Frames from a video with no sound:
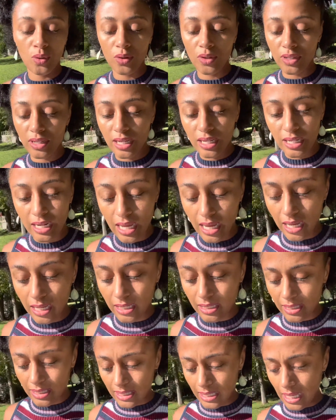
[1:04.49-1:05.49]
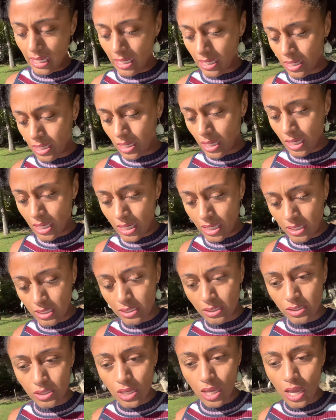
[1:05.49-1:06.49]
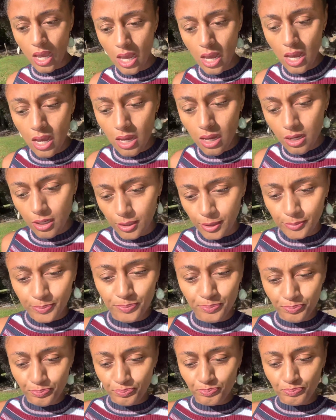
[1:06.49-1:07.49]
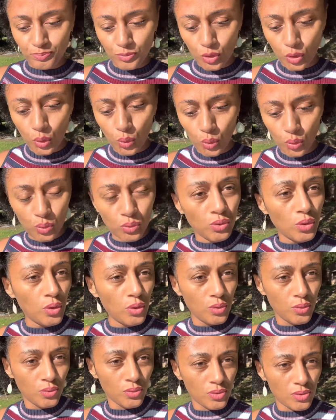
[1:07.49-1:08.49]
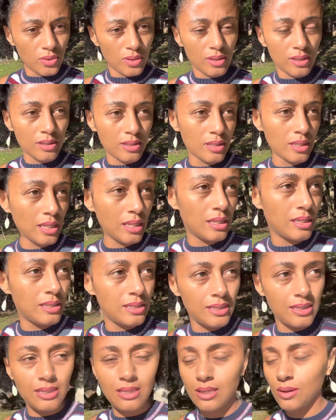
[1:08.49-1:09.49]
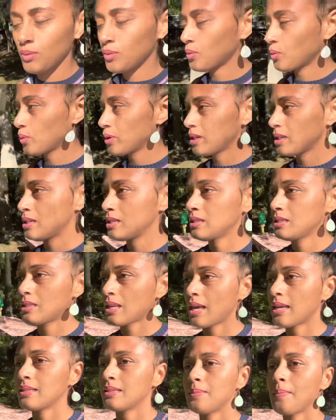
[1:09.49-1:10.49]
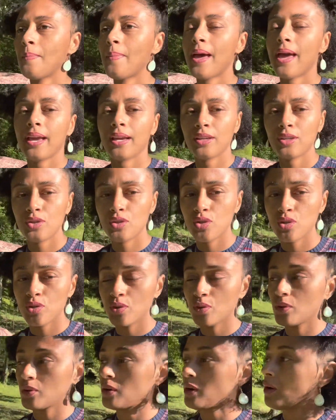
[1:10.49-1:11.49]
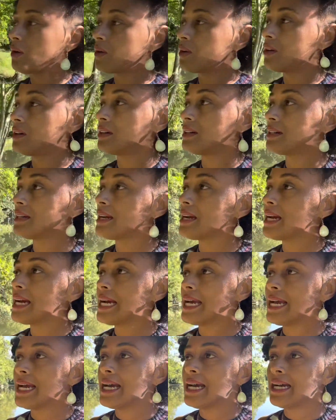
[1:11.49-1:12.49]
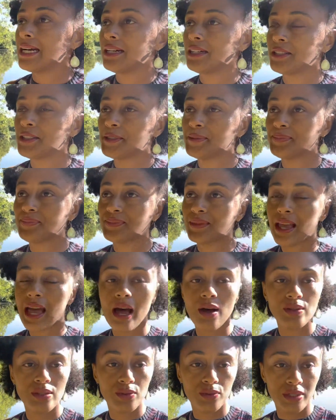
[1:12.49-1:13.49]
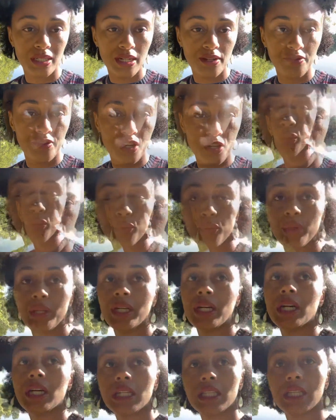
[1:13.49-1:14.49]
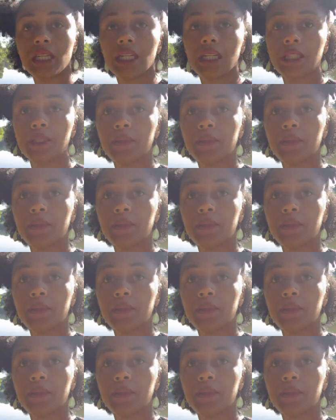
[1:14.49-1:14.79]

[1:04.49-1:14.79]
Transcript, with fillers: organize uh, his um, two rooms since we decide back to our um, house renovation. We're gonna